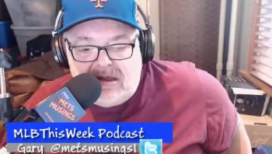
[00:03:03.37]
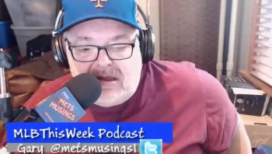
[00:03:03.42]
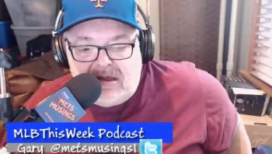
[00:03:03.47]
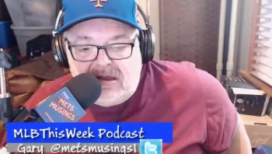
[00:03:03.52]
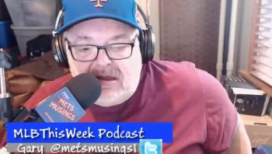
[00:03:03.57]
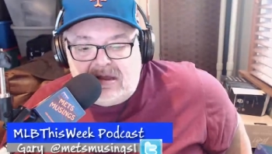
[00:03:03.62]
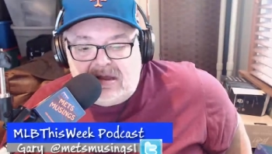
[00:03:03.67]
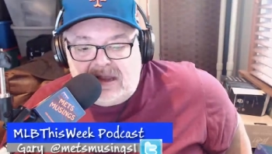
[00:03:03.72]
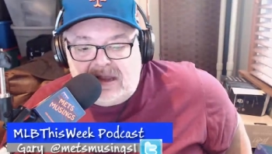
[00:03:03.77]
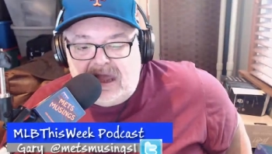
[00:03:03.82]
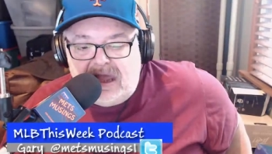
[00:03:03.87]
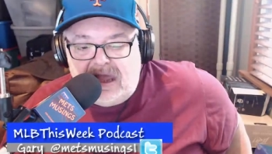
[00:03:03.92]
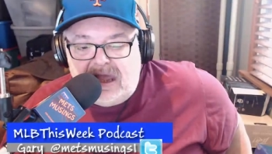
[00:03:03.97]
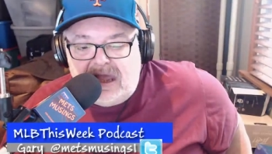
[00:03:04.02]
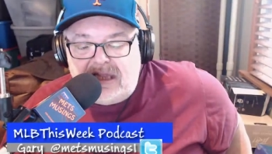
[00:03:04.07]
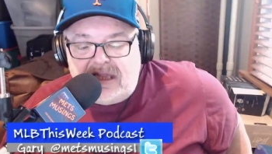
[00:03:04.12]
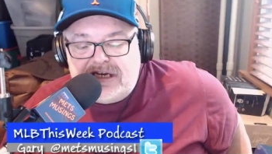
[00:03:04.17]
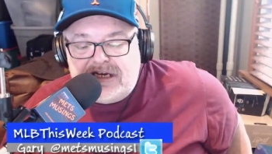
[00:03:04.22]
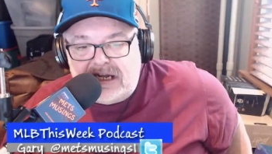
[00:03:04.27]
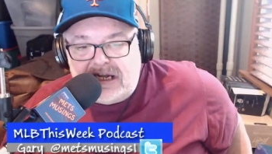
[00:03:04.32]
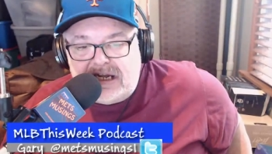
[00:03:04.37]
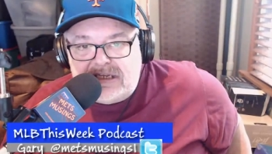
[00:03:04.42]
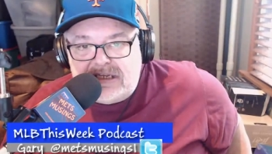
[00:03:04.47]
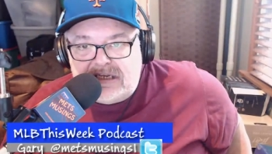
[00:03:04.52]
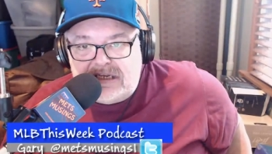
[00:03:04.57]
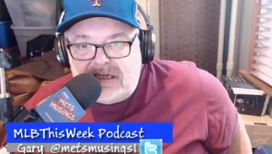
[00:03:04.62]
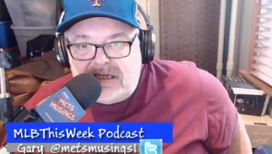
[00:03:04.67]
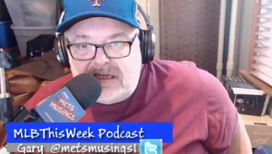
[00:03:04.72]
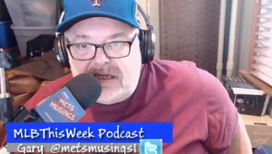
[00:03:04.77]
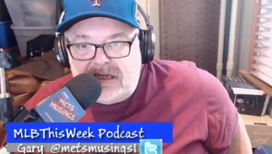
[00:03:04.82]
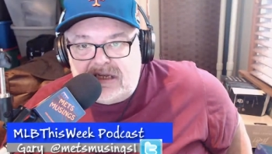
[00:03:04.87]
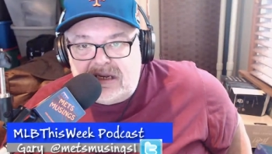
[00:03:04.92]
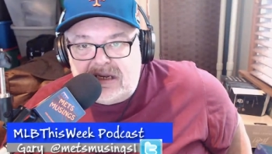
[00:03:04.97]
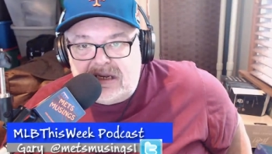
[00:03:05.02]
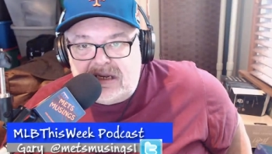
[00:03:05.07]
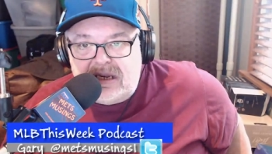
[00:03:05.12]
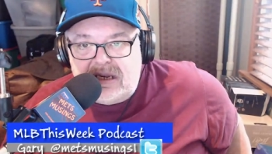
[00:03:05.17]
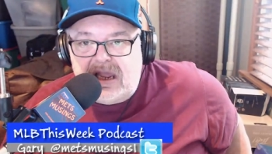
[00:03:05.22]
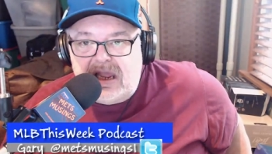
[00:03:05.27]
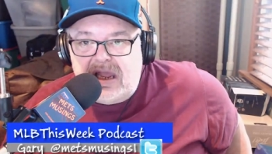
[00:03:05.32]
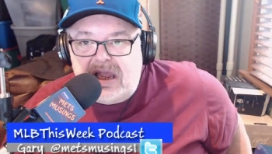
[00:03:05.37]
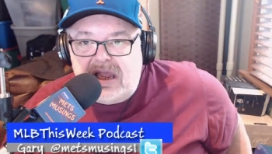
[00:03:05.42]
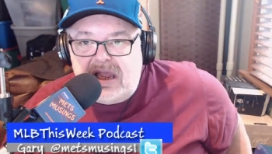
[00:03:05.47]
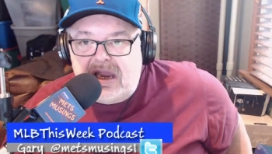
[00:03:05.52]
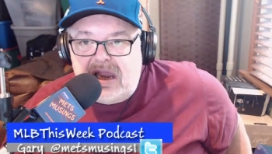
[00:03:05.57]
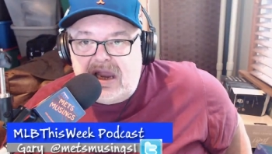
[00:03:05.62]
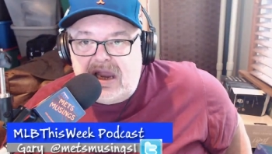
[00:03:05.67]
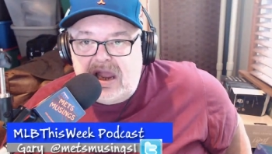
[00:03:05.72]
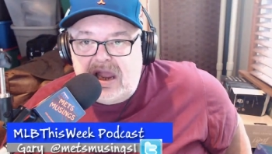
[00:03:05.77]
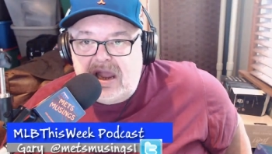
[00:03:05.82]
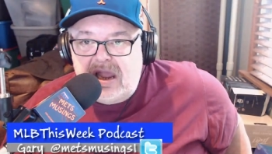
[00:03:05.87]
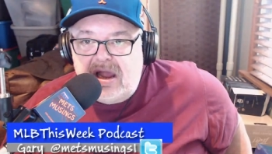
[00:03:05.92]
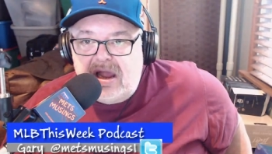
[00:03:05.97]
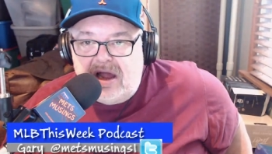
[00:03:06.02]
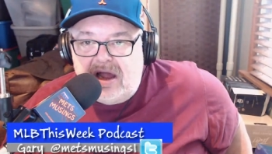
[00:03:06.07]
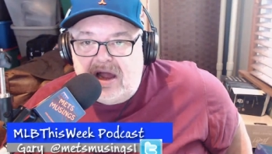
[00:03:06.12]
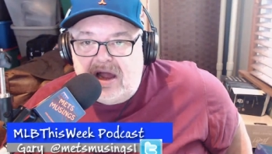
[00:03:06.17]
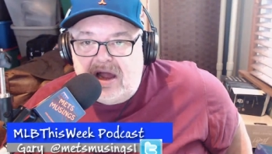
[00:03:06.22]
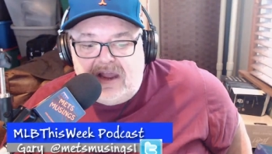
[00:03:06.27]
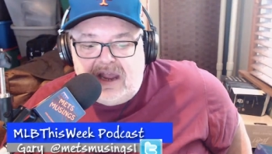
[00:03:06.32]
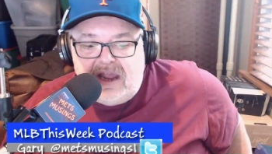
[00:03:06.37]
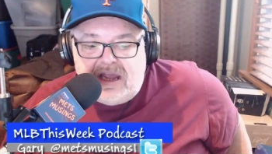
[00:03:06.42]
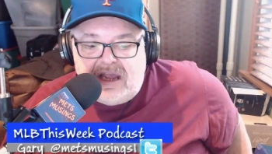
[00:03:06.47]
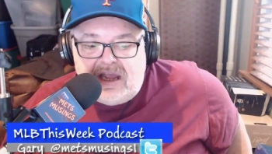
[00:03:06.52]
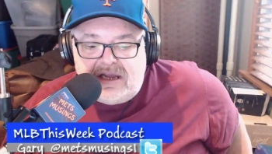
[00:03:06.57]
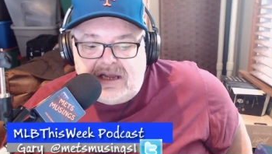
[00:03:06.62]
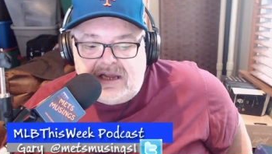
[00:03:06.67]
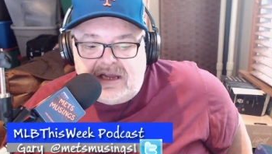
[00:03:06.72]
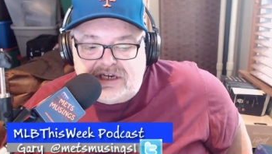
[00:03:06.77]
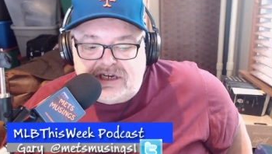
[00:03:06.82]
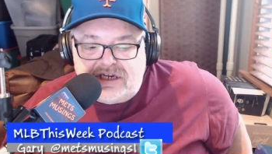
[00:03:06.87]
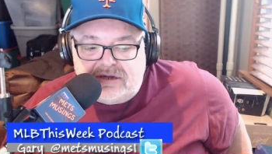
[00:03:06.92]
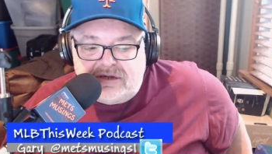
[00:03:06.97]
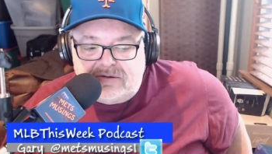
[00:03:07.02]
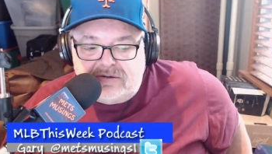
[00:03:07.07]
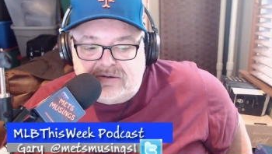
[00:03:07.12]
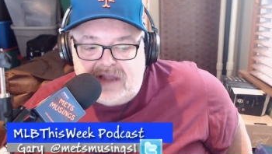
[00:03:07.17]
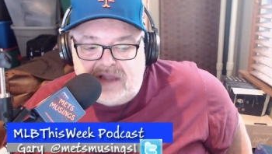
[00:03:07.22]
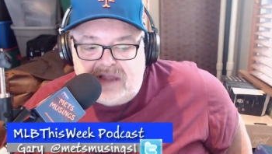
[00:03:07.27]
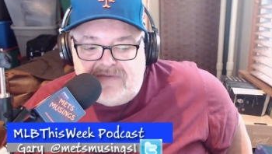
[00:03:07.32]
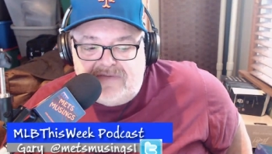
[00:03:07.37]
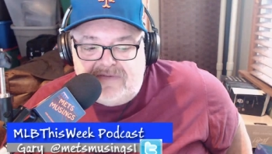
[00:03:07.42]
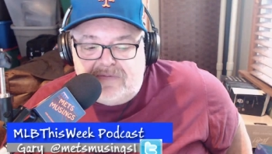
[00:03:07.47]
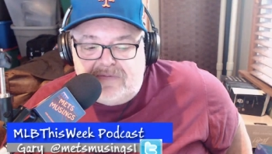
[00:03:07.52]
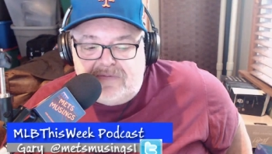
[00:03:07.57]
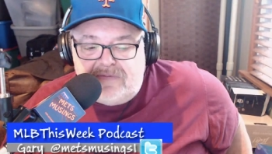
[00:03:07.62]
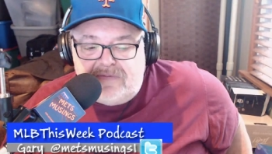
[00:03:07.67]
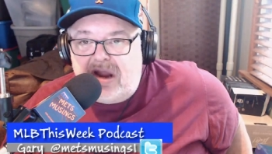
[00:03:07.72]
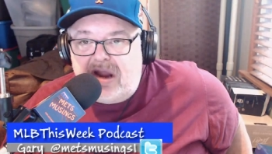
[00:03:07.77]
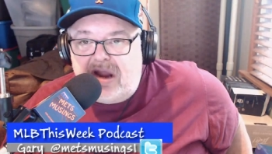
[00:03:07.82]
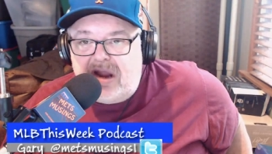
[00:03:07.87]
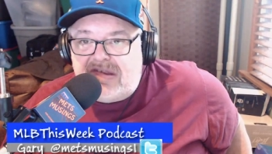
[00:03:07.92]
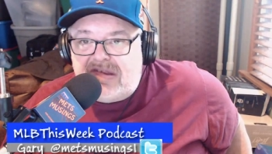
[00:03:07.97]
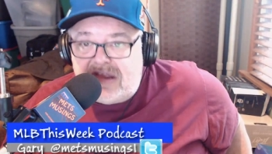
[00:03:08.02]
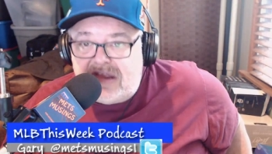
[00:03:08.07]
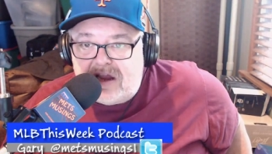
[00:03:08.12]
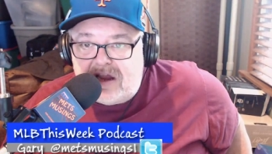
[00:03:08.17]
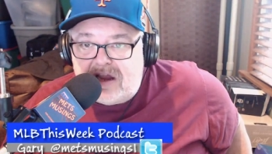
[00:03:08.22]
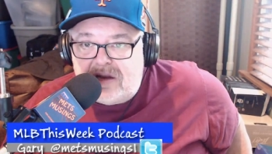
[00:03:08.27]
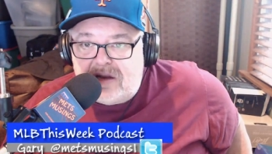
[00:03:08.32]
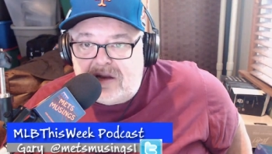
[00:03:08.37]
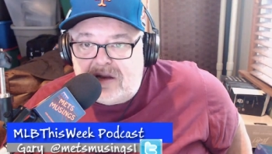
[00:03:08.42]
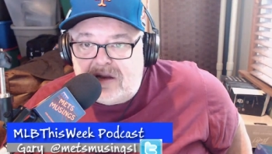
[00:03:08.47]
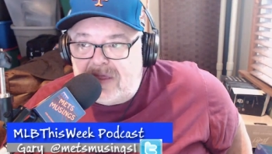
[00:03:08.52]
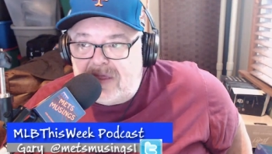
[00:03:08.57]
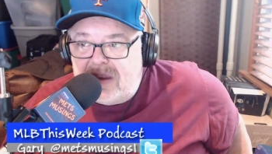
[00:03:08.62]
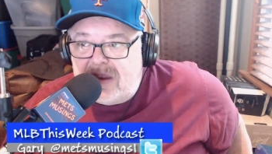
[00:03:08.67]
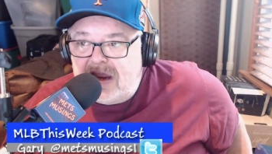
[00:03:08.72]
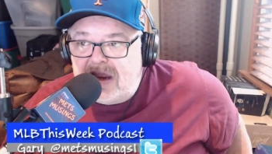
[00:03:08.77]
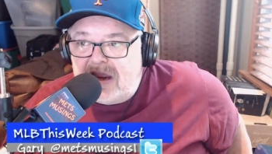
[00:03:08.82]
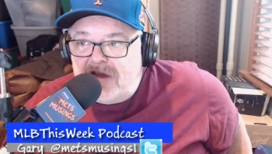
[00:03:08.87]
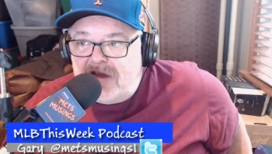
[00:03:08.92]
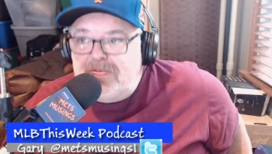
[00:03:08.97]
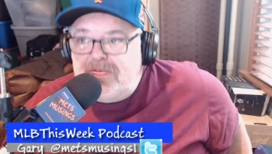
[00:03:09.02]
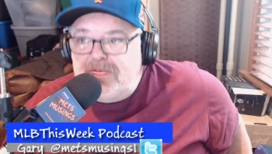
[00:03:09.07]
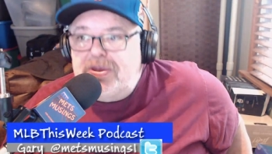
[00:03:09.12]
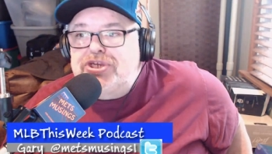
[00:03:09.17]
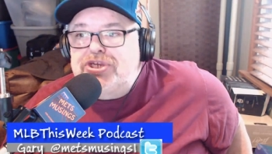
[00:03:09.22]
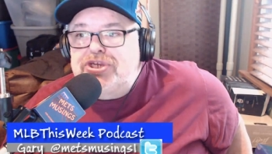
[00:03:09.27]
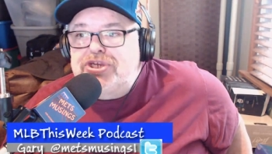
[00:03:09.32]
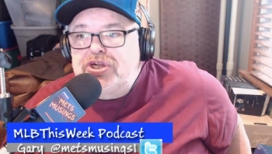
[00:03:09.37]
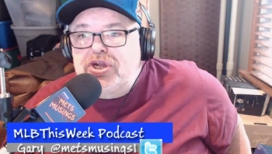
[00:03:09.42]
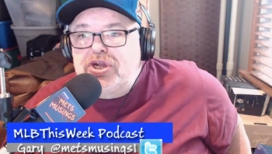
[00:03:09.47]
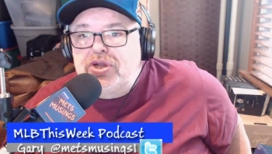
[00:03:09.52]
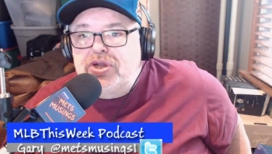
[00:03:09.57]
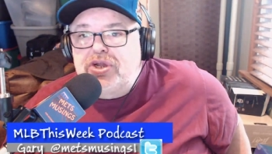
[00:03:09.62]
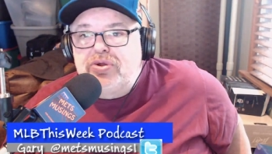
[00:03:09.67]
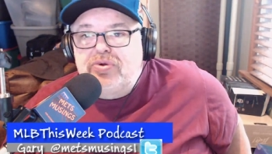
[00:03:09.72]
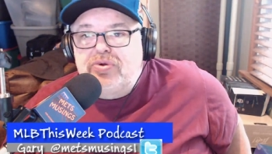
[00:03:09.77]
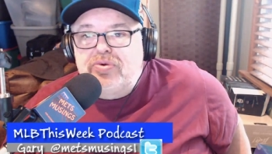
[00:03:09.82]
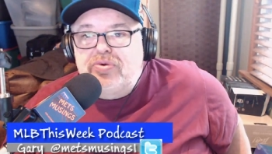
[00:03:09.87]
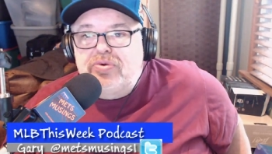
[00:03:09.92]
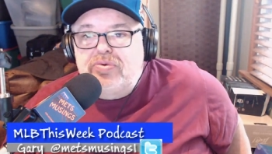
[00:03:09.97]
Kelly Johnson and other guys. David Price, is he going to be the next pitcher to go?